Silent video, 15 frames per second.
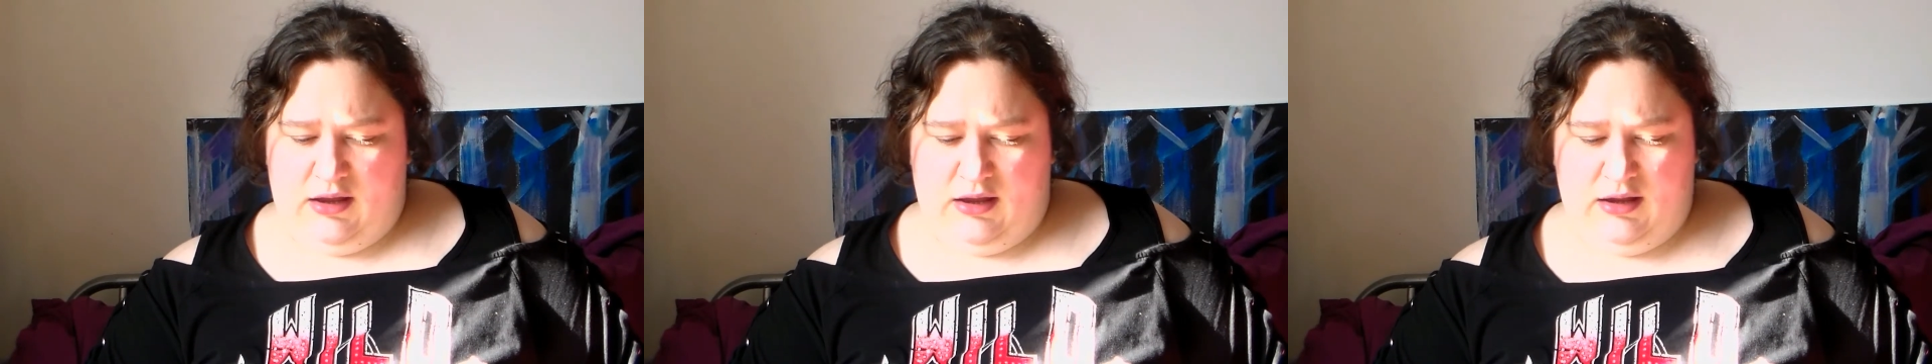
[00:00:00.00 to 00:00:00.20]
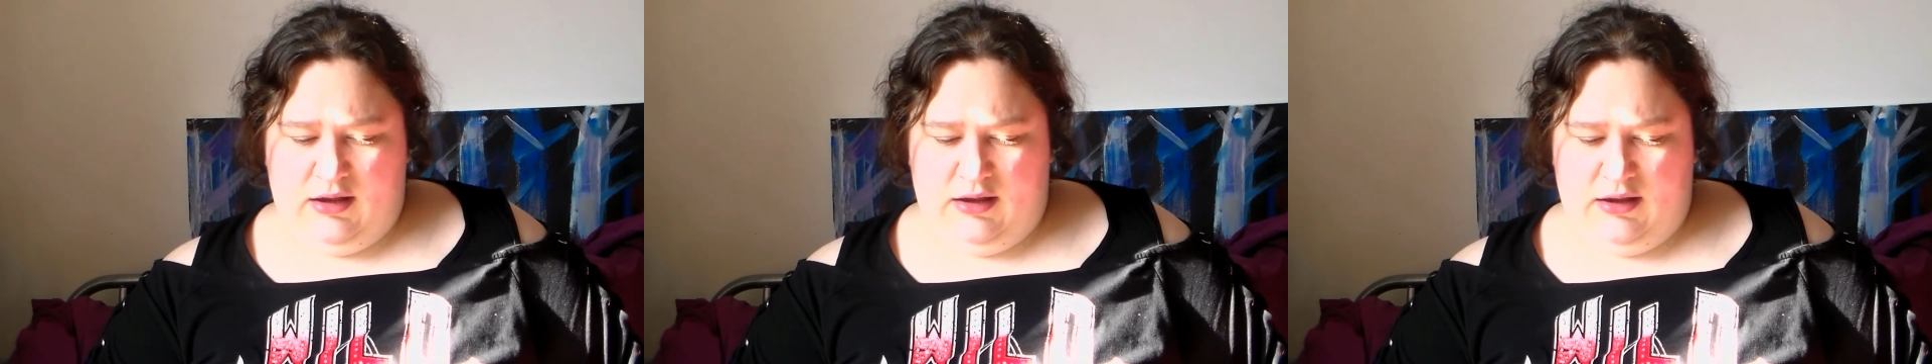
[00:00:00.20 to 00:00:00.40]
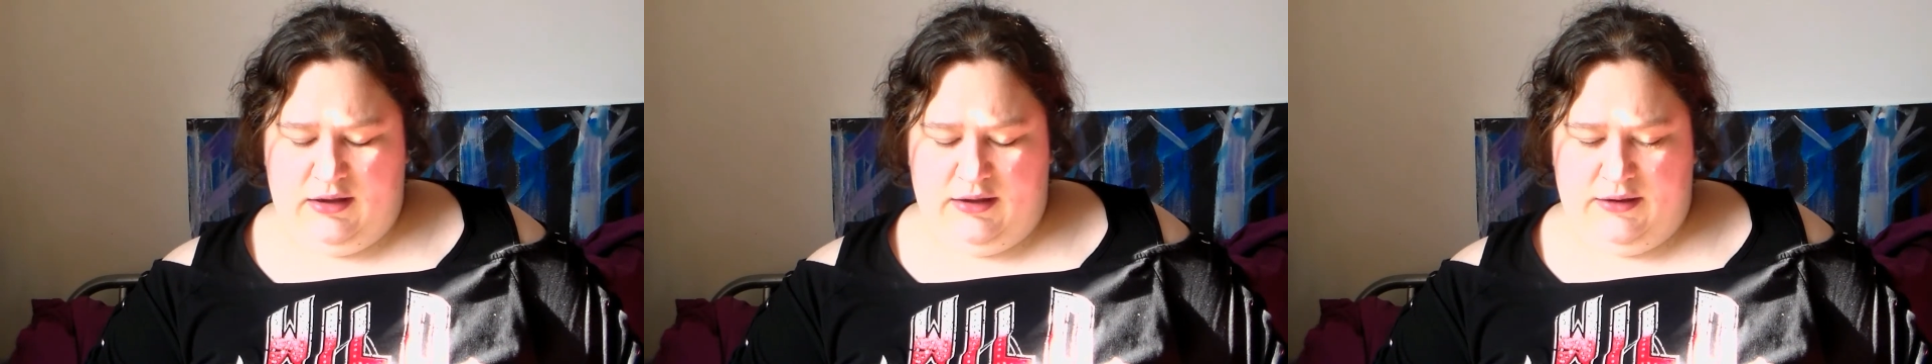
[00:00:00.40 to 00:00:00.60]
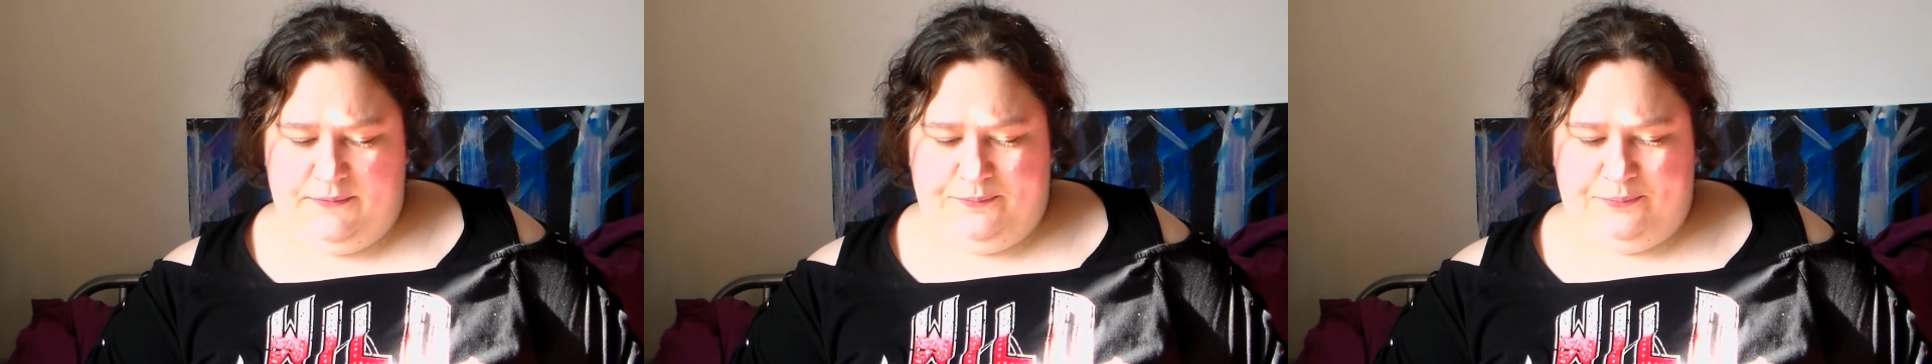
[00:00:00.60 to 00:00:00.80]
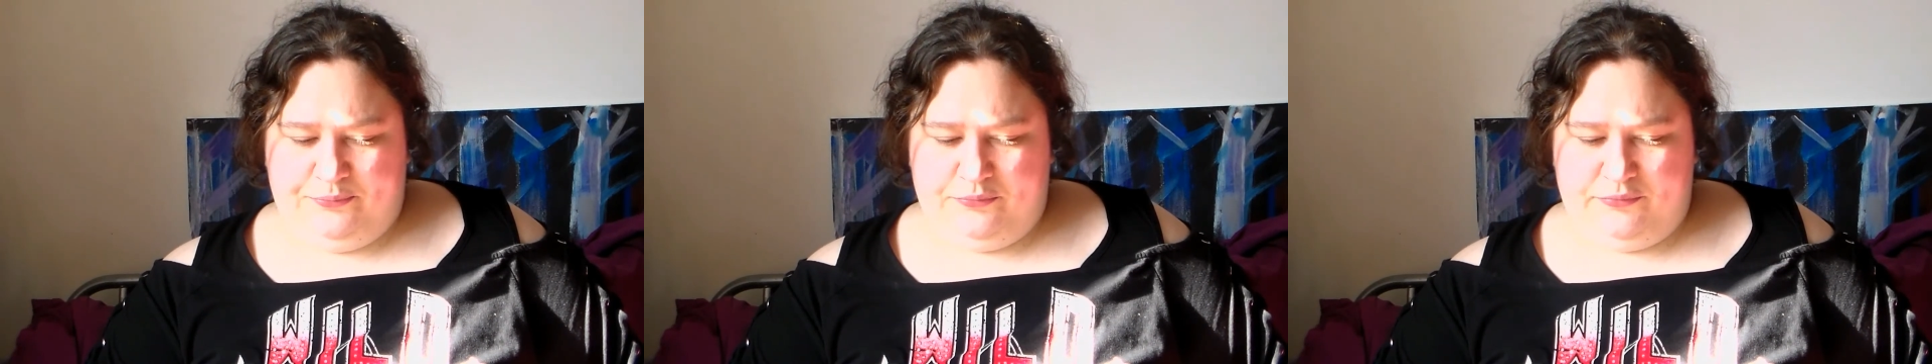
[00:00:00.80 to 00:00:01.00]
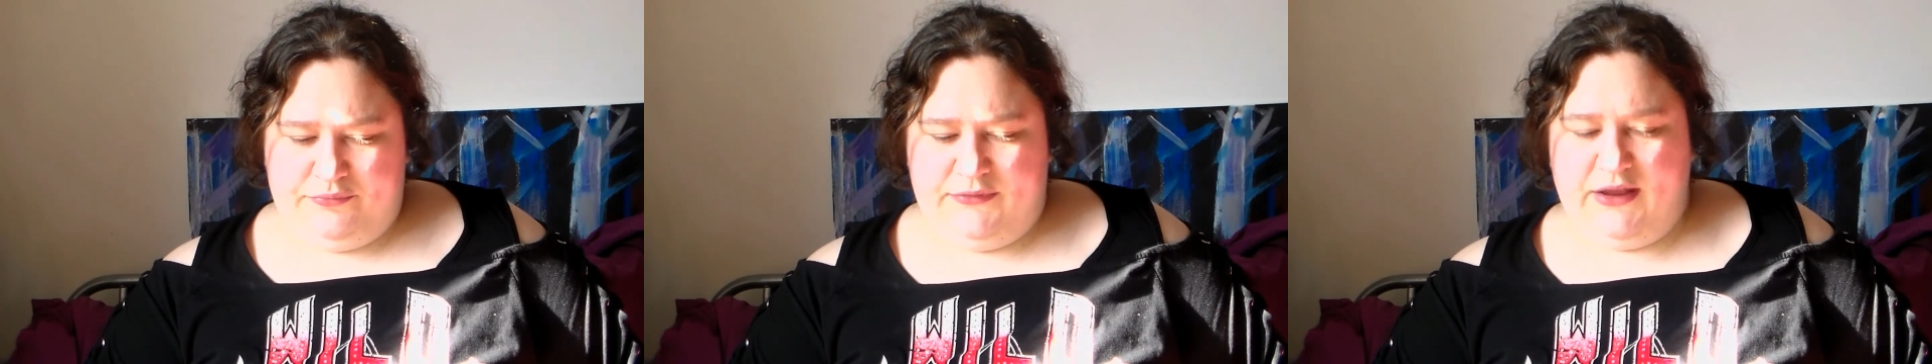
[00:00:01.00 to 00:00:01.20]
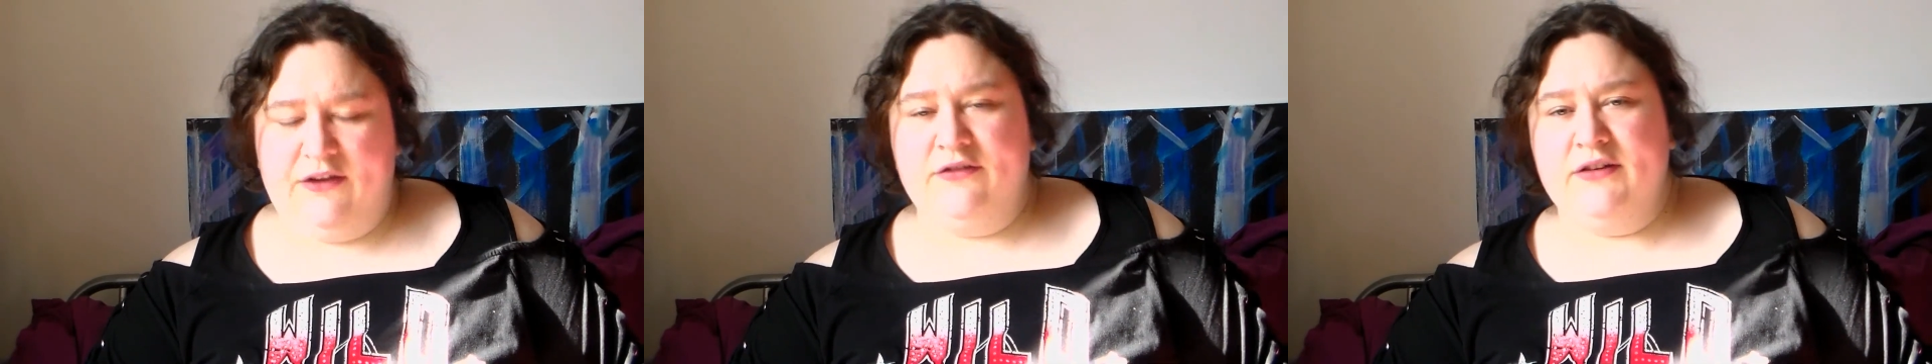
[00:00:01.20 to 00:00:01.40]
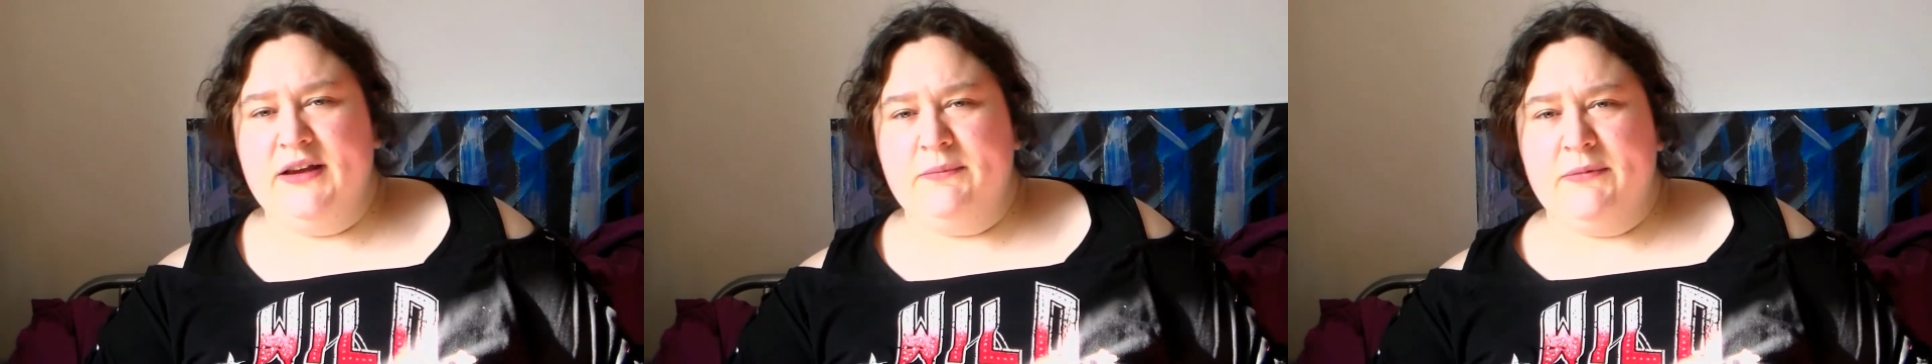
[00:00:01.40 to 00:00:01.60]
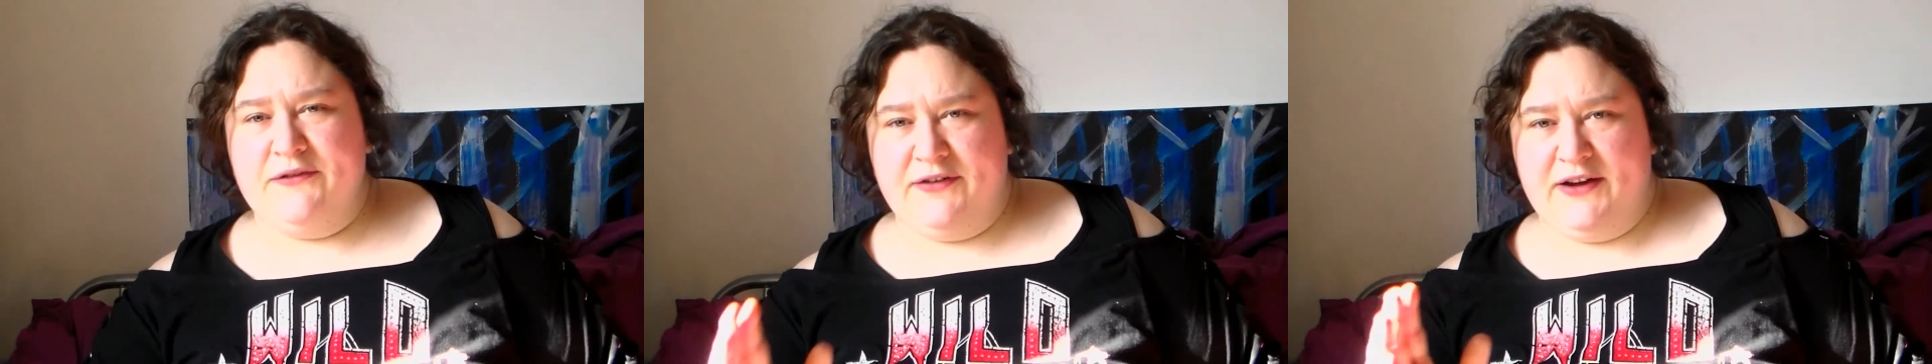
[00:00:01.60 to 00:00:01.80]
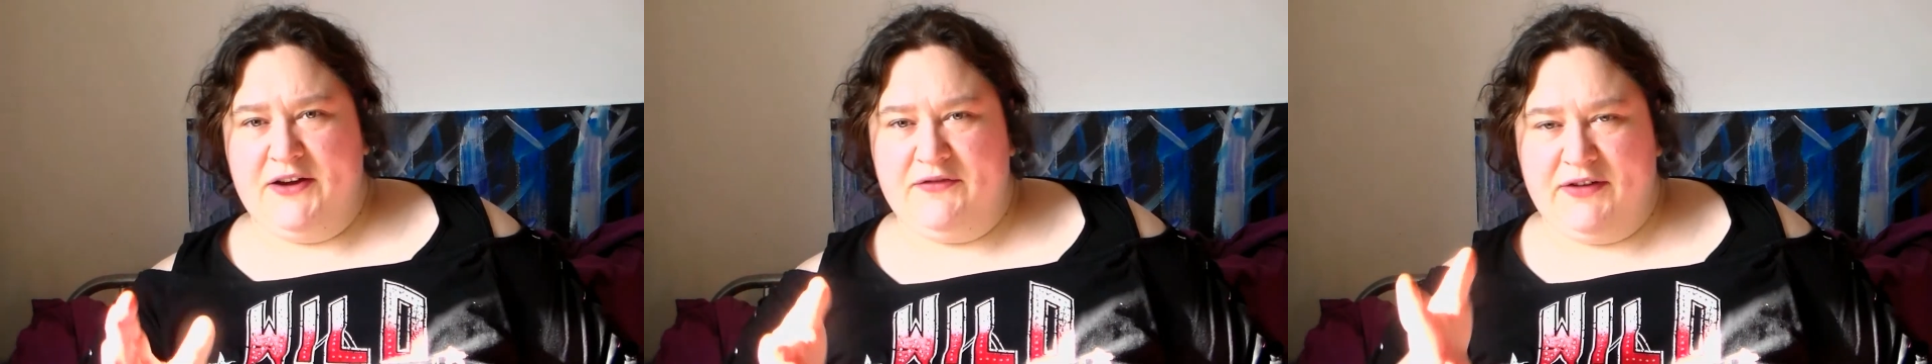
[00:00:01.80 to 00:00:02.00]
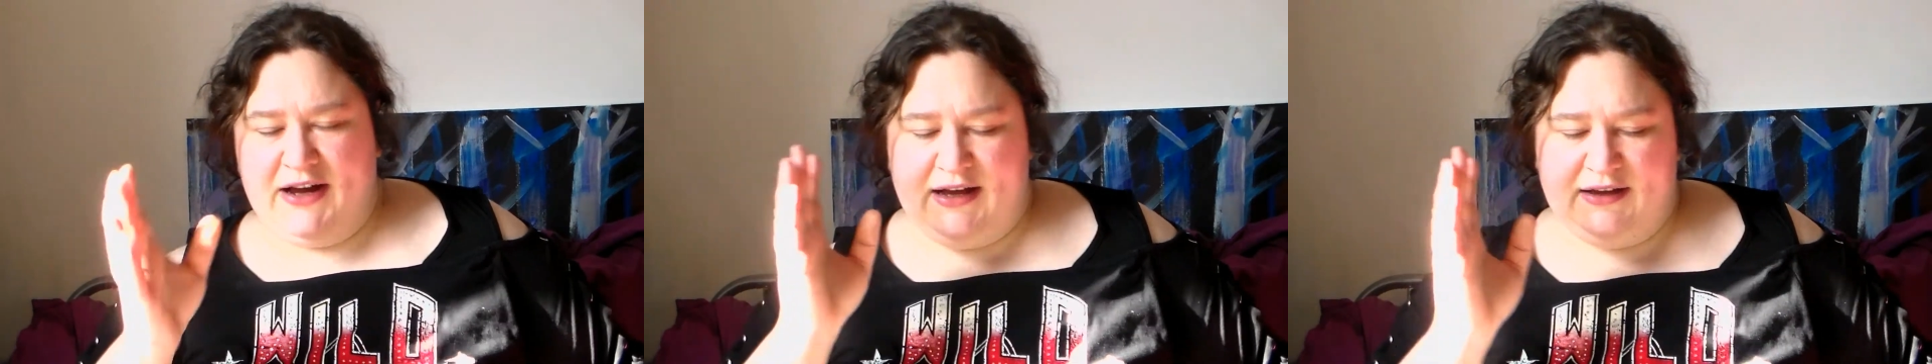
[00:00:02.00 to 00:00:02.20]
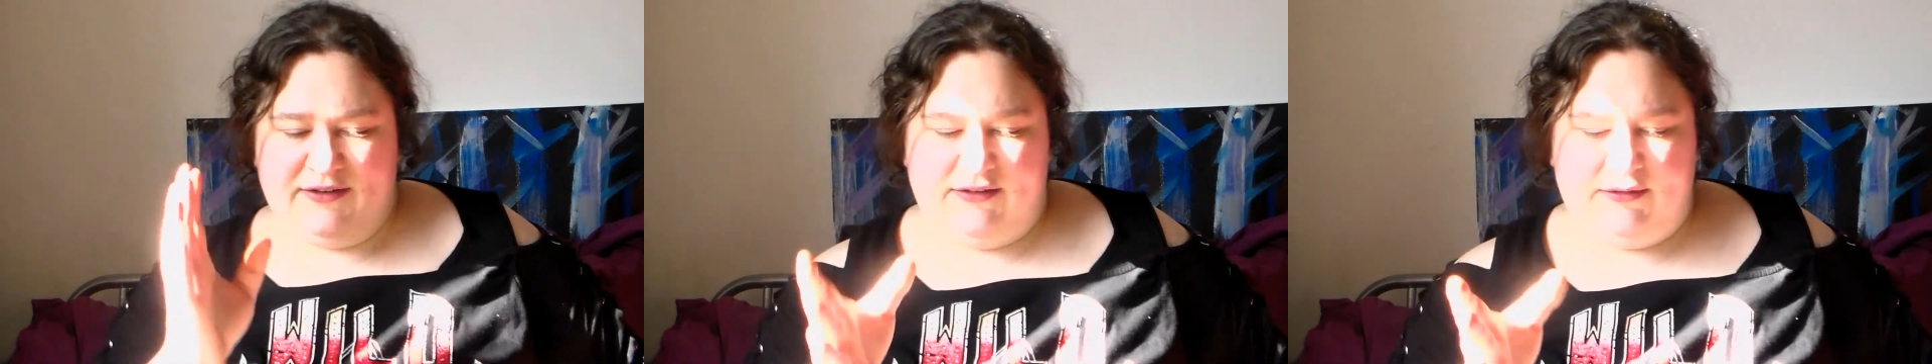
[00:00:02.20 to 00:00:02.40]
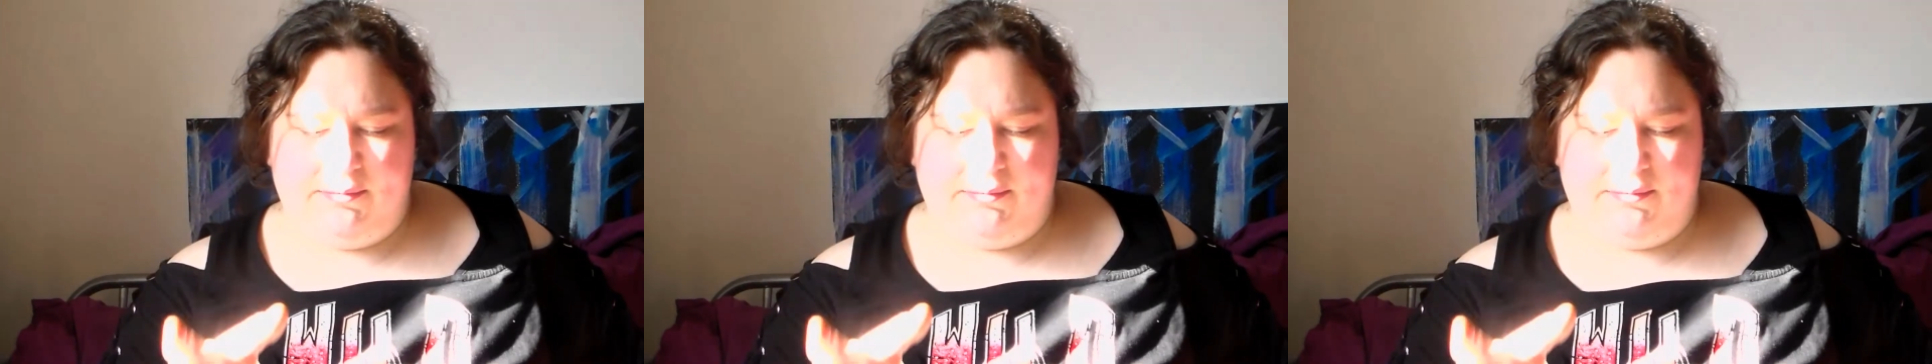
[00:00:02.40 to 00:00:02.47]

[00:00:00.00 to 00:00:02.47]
Definitely my favourite has